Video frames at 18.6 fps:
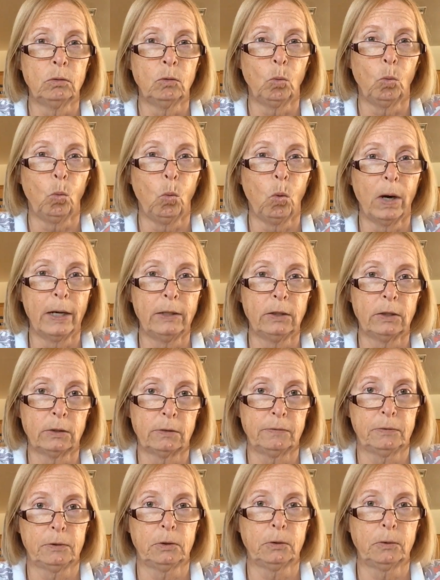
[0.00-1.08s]

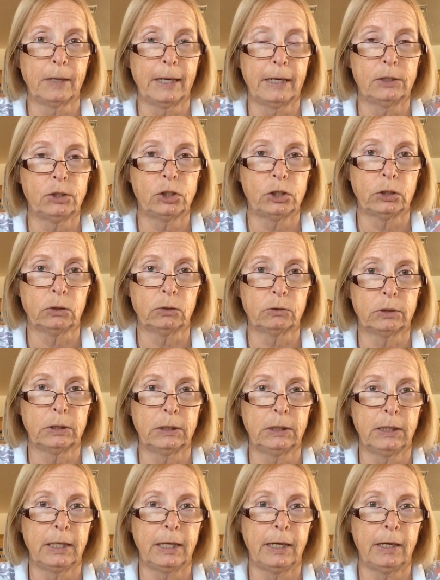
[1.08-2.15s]
wonderful
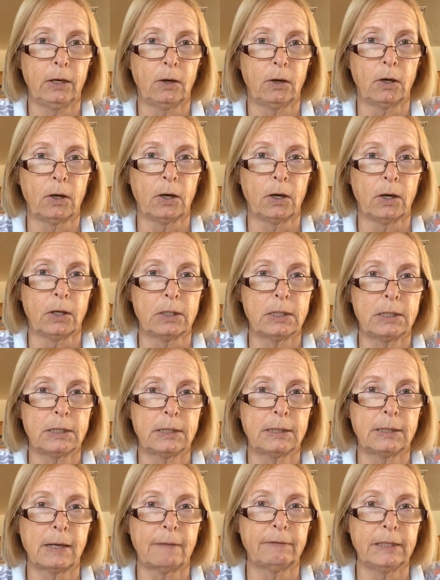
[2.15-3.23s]
grandchildren. They are
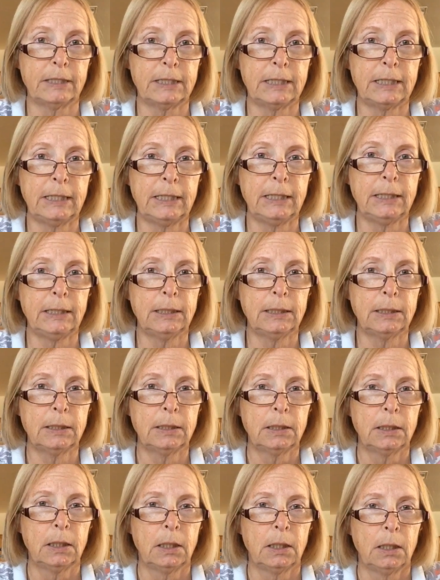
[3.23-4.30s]
17,
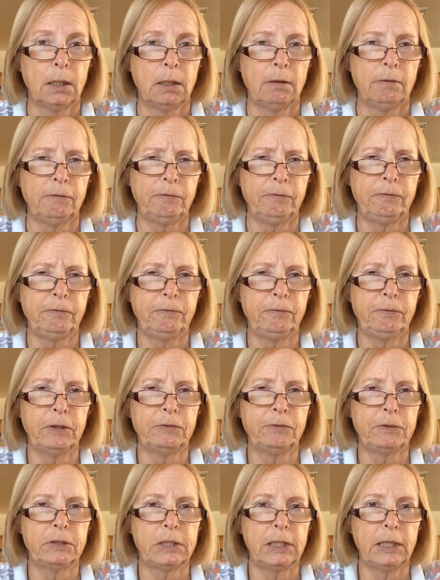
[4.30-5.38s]

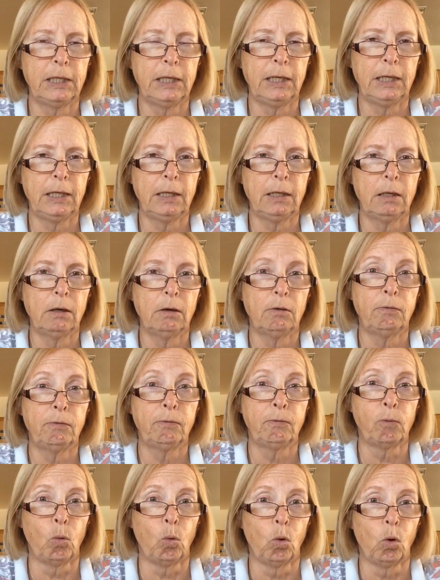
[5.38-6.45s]
15,
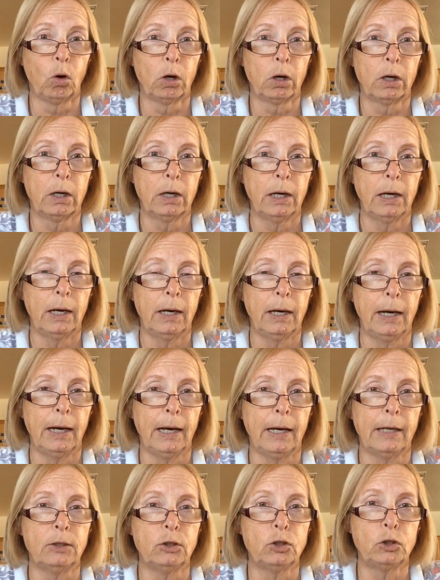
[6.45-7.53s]
4,
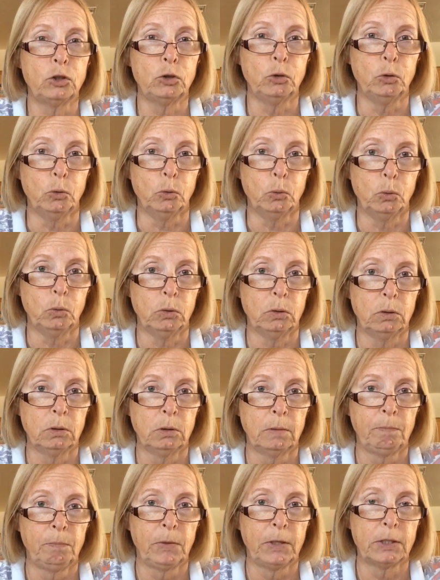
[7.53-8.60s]
and 2.
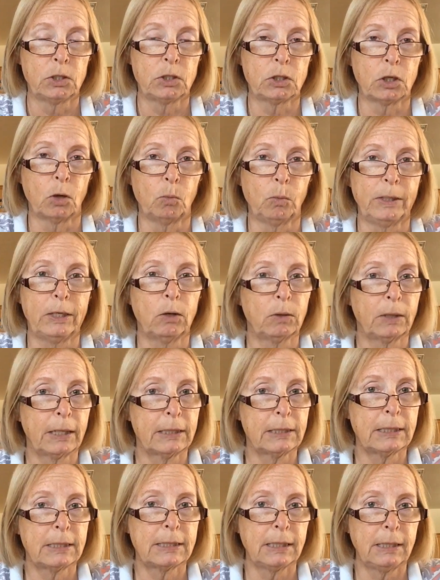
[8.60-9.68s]
So we don't get
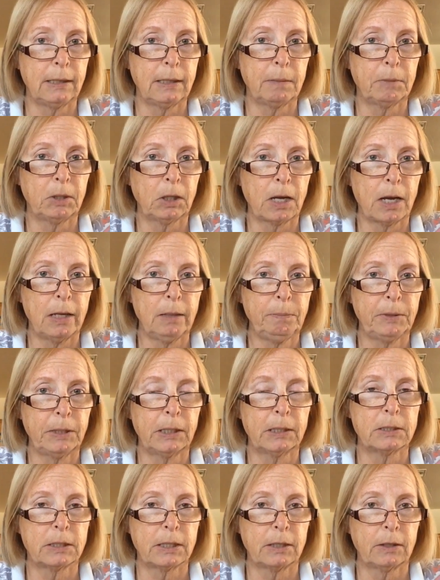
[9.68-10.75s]
to see them a lot
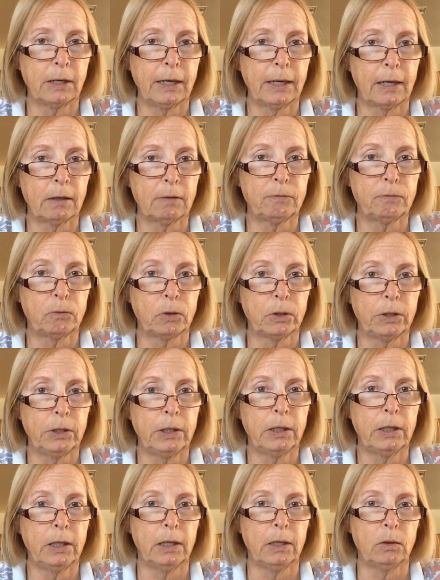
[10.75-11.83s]
because they're in
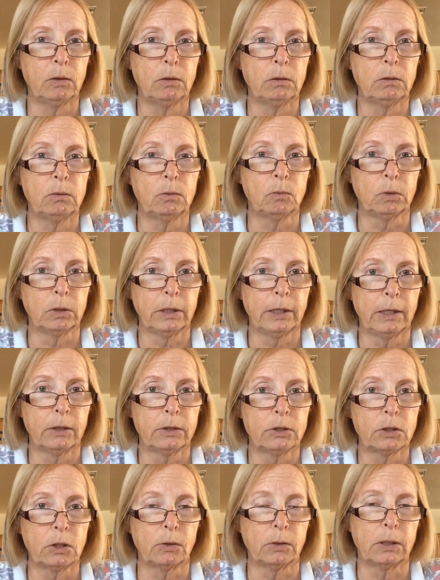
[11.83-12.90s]
California and we're in
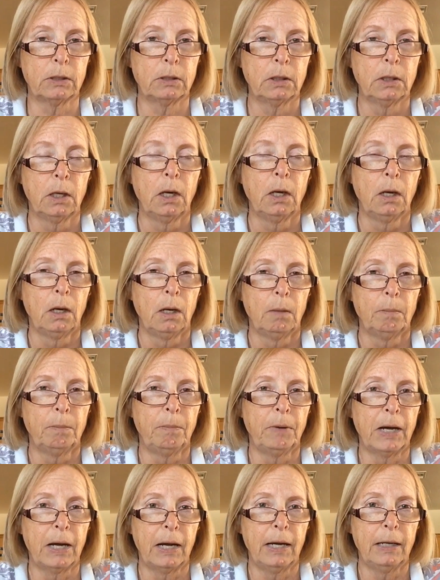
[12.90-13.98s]
Arizona.
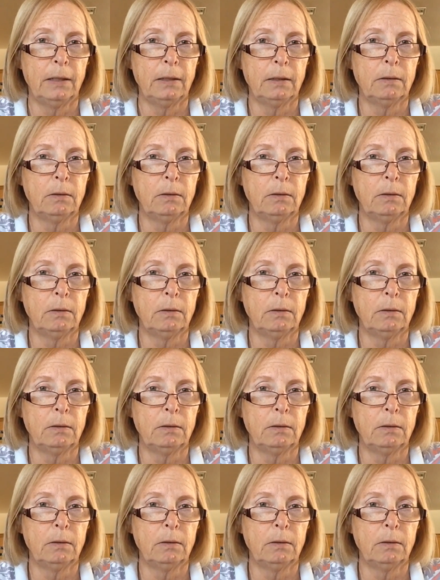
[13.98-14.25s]
But